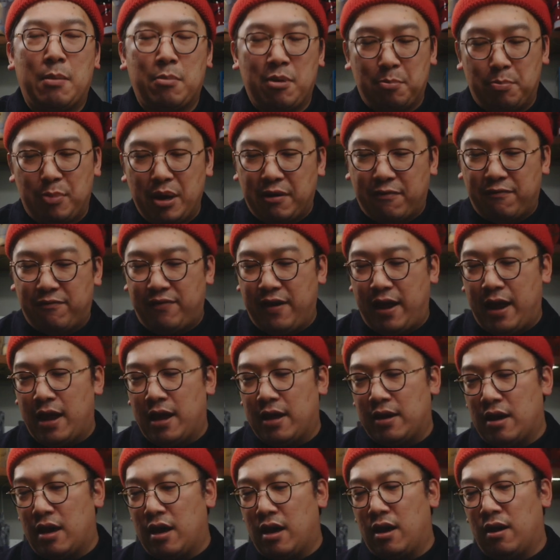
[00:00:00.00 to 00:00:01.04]
I'm a big
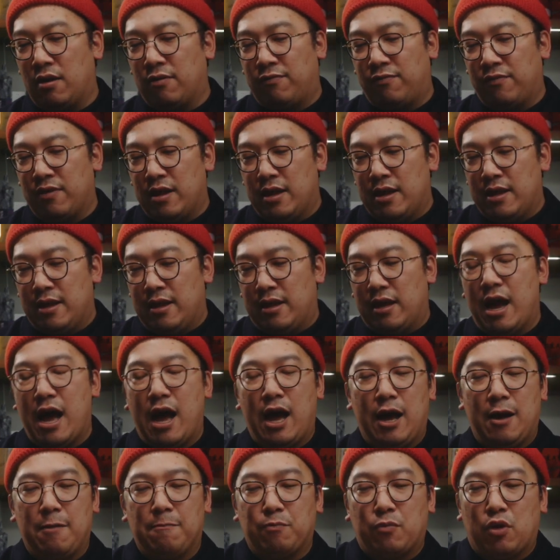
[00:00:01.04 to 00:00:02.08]
fan of
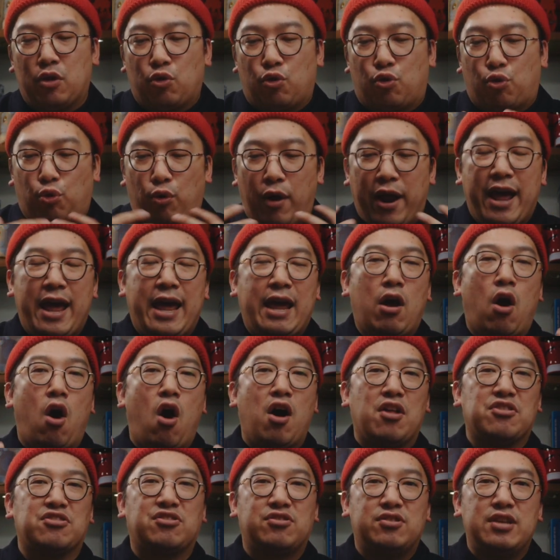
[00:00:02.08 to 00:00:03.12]
um, gray
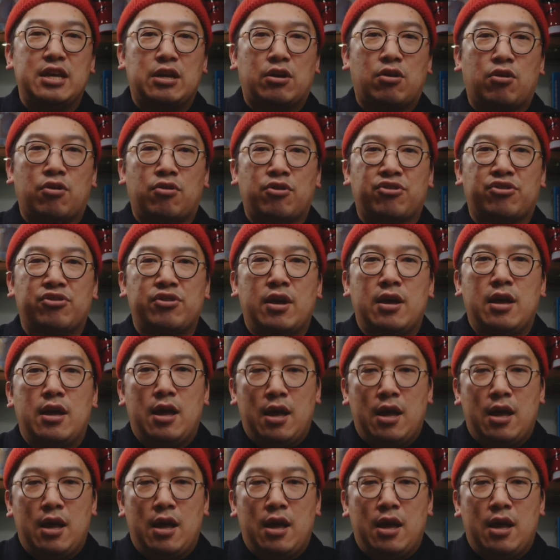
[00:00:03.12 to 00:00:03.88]
on sneakers,